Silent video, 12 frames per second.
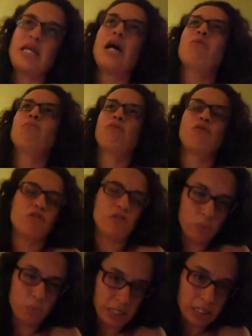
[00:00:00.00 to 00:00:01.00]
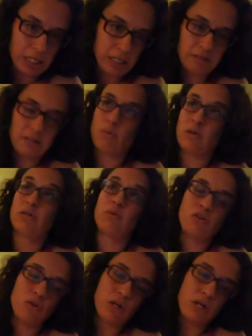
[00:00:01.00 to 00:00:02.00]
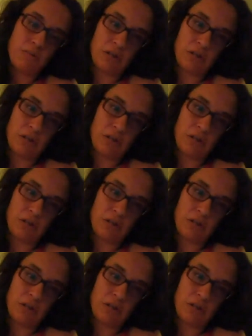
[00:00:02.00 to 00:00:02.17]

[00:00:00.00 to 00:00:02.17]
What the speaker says: That refers to WikiLeaks and what they were doing